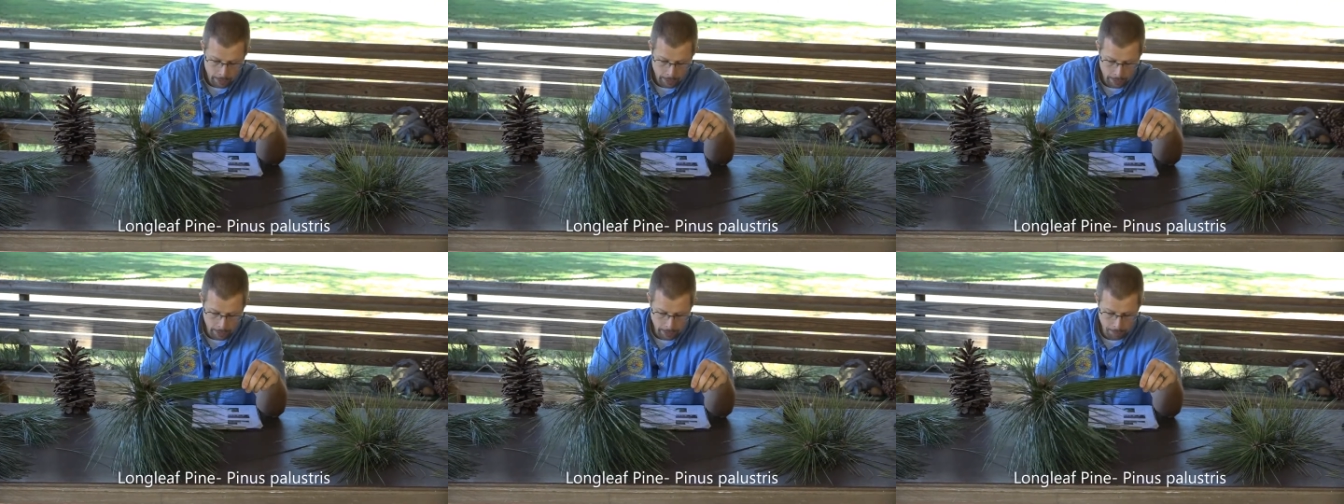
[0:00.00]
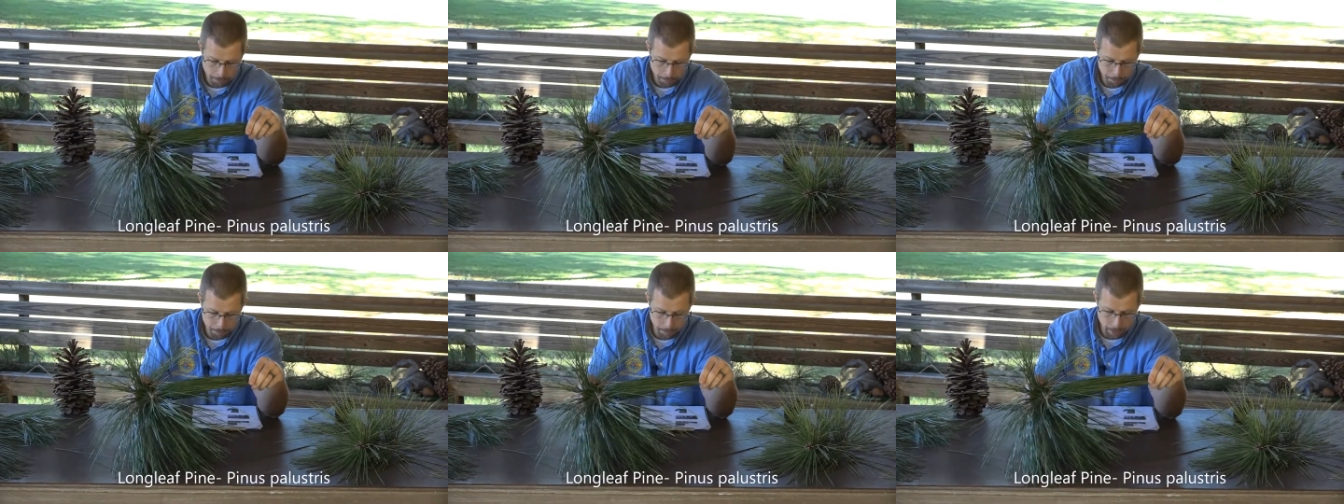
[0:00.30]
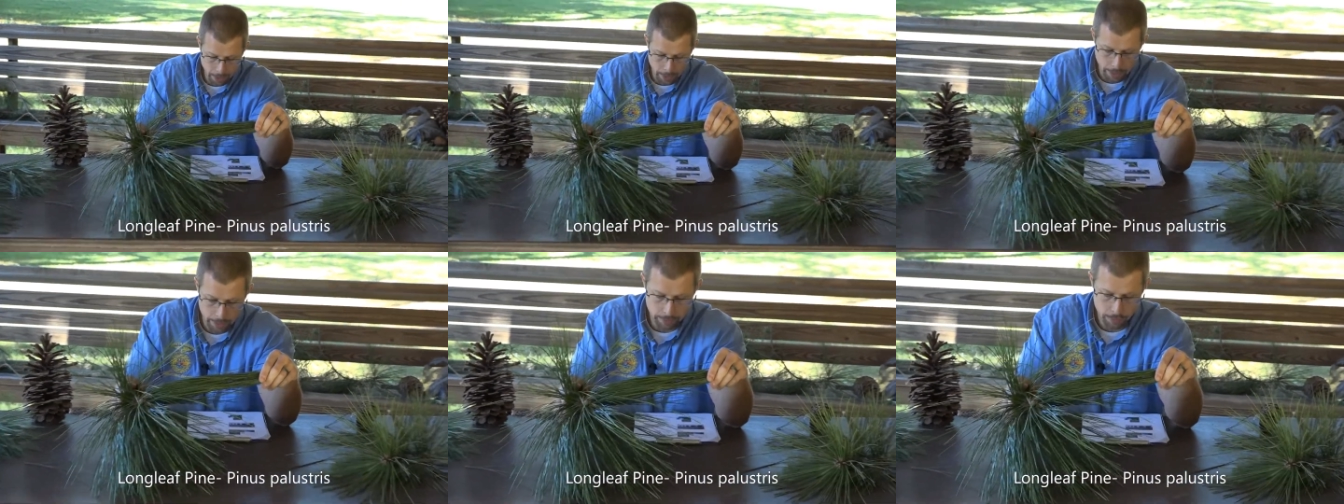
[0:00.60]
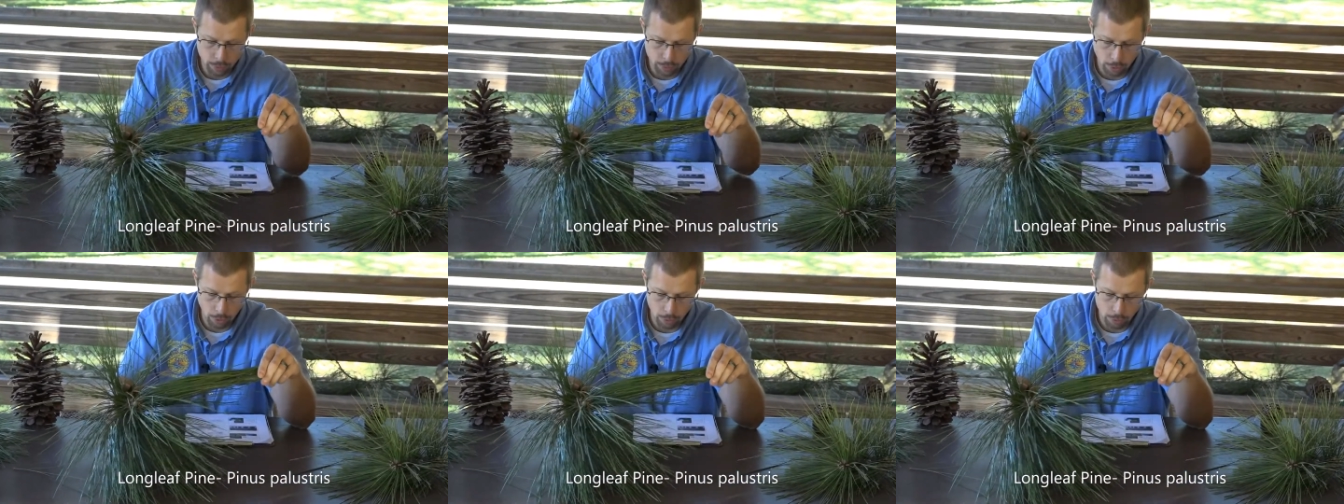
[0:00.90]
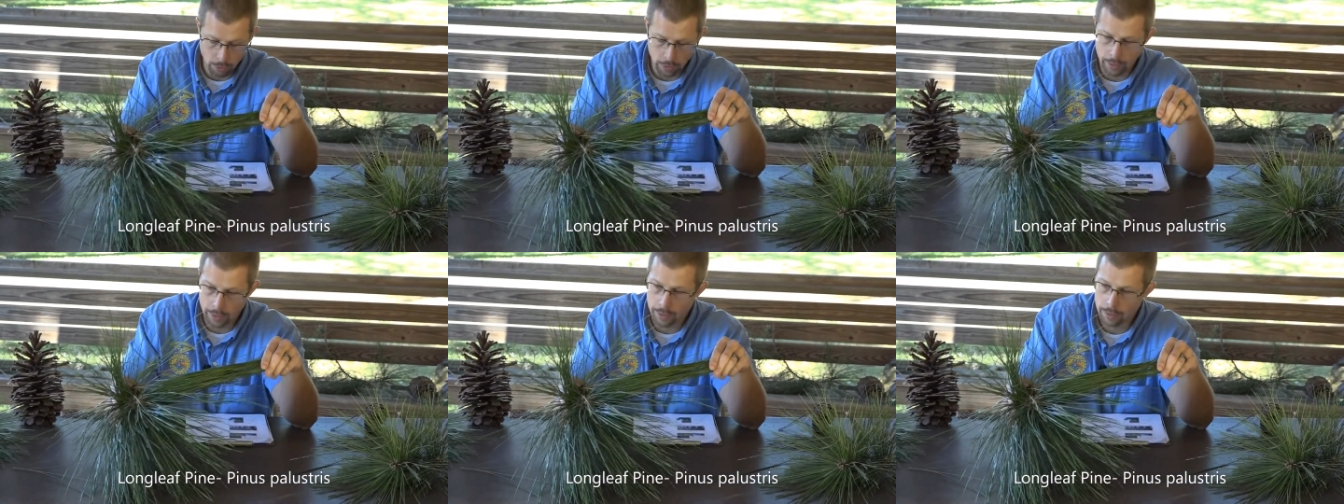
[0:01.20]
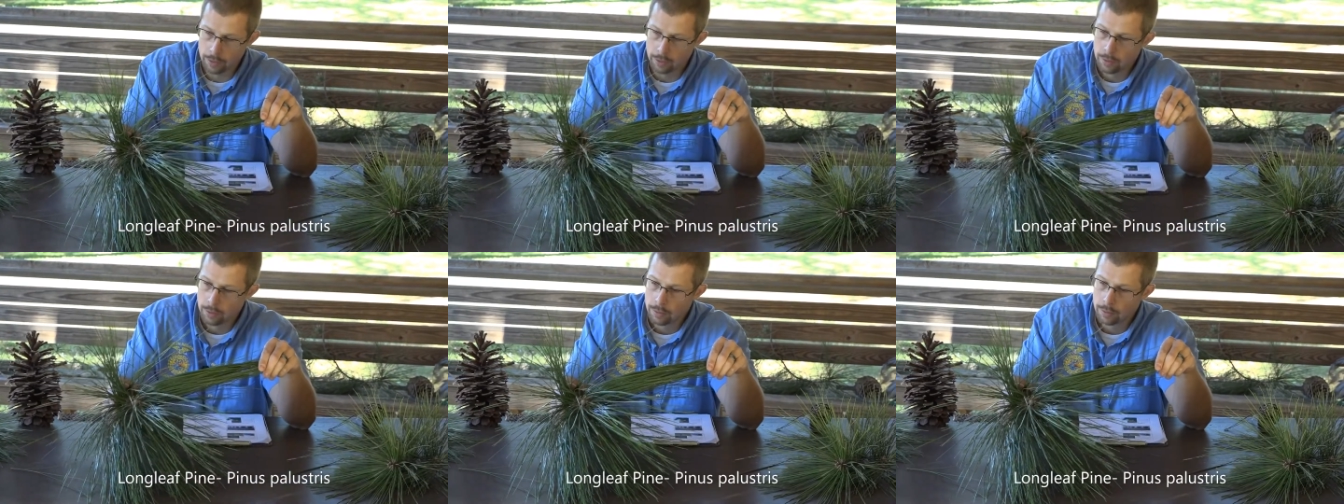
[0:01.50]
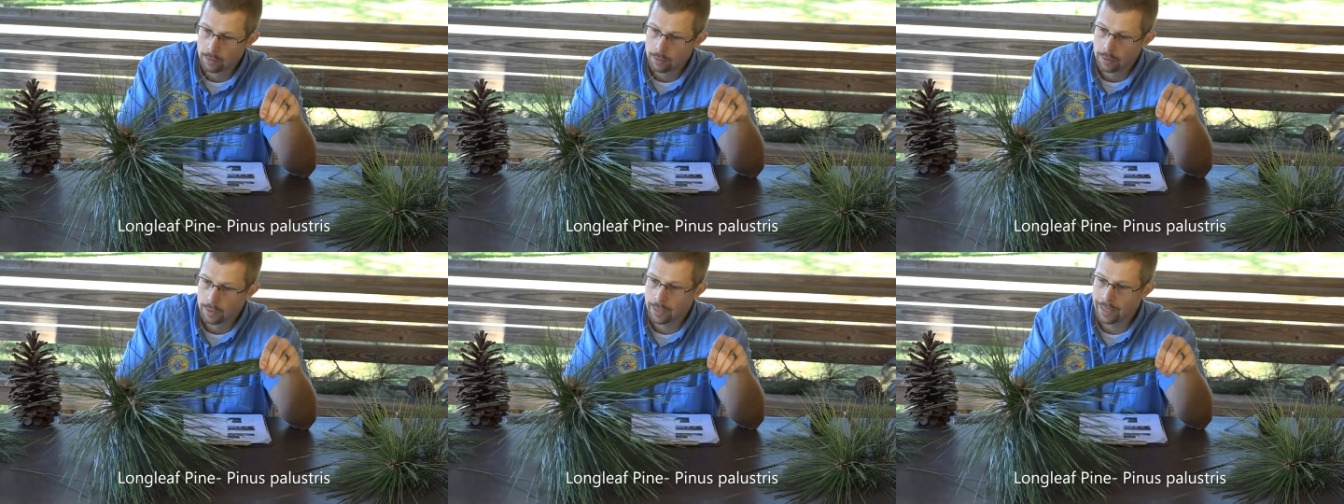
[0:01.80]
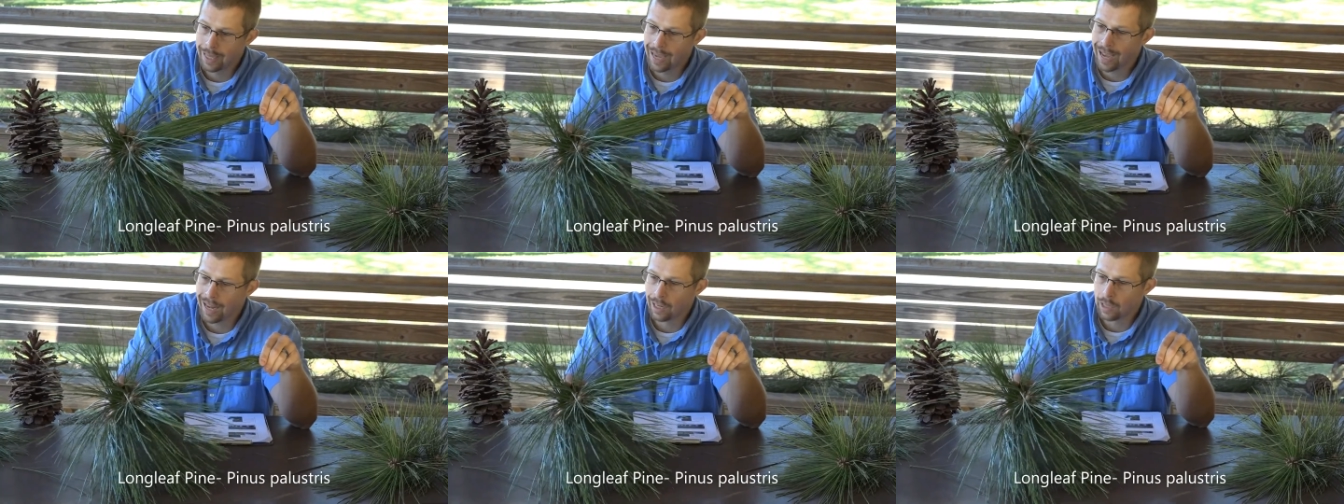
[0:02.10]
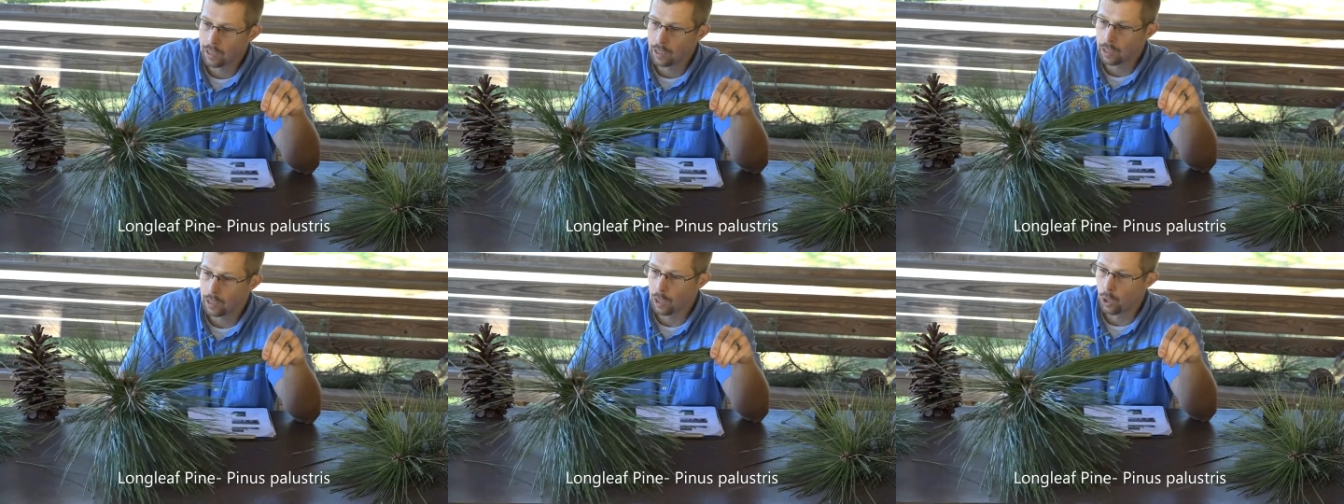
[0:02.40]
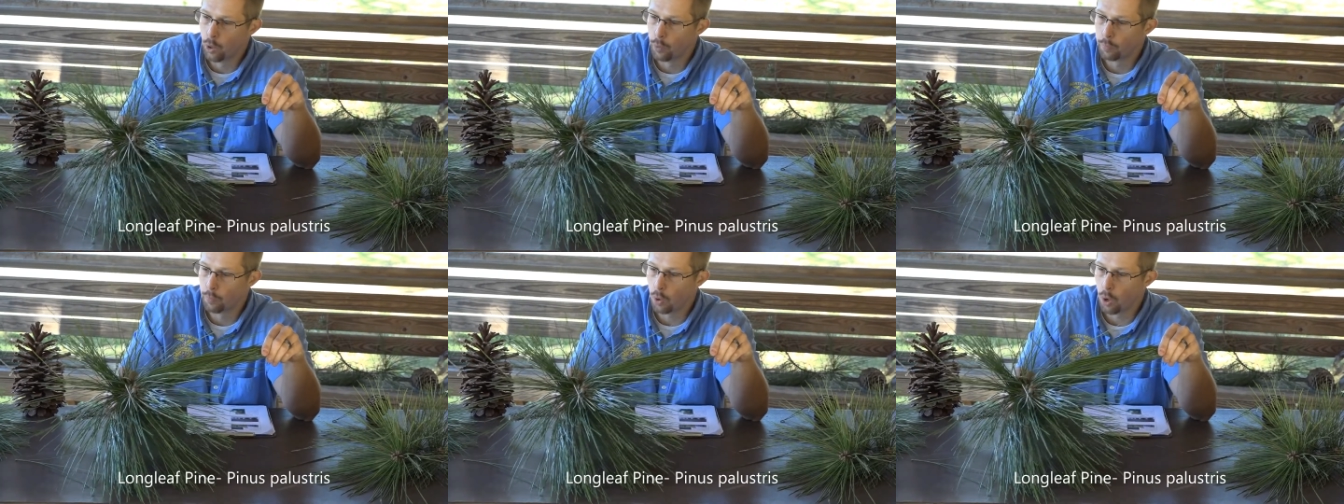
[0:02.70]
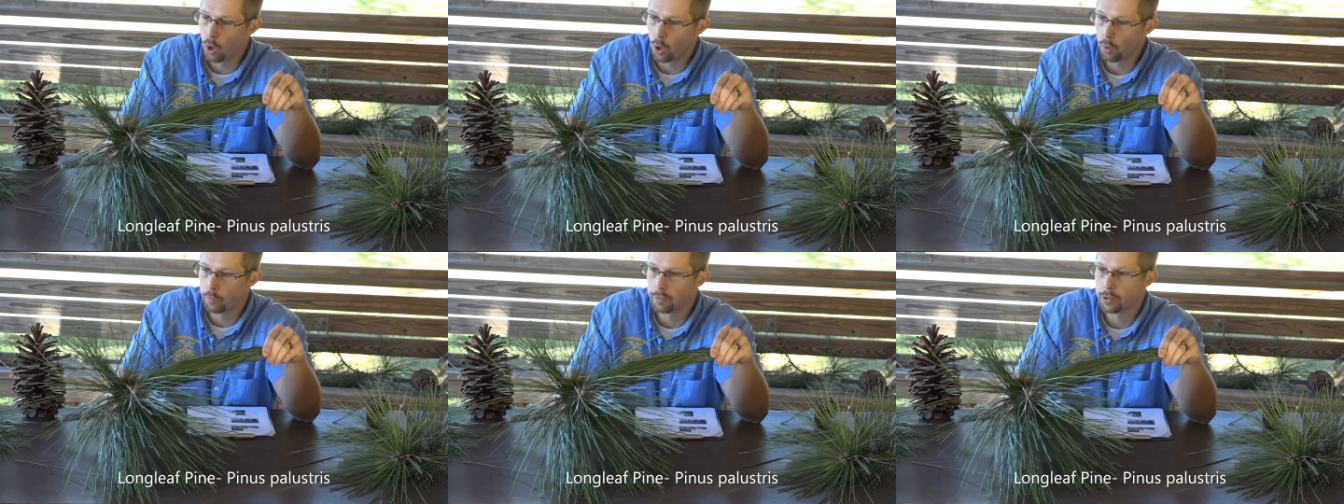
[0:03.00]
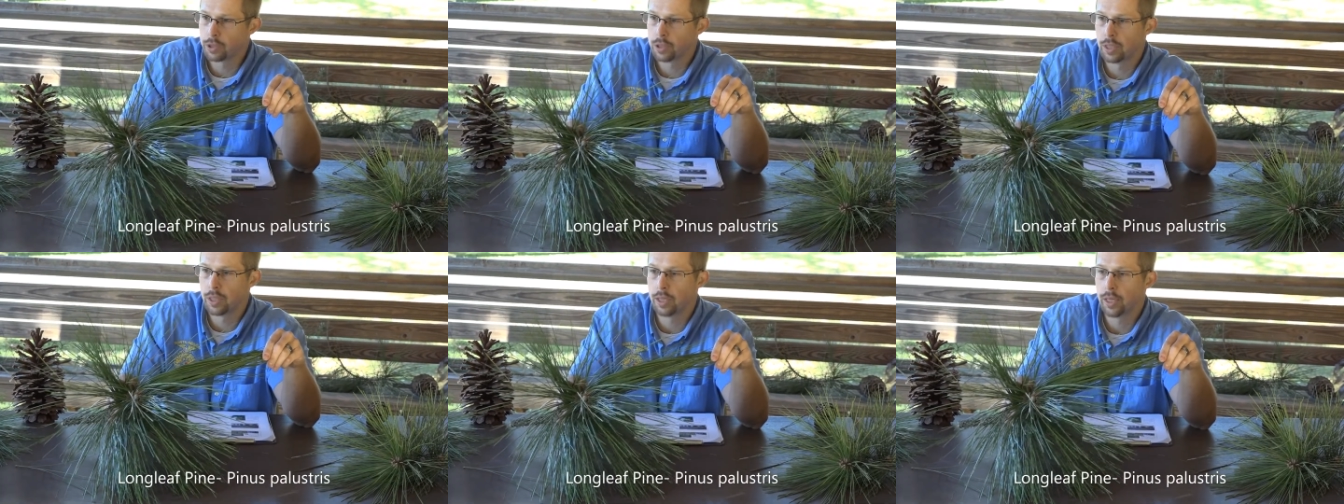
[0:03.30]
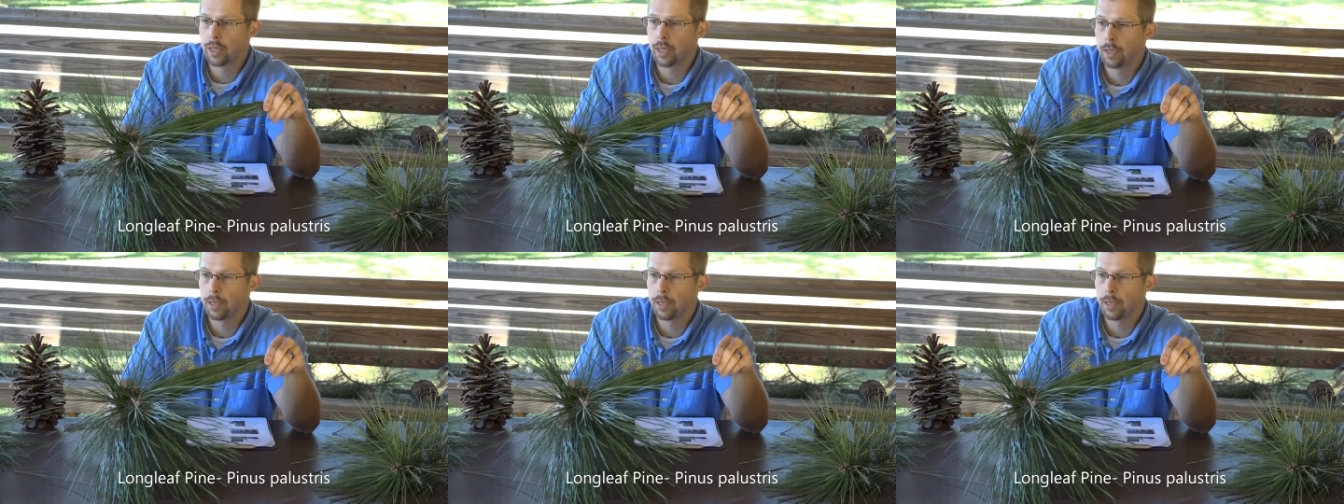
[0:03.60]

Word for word: um, and certainly got a little over harvested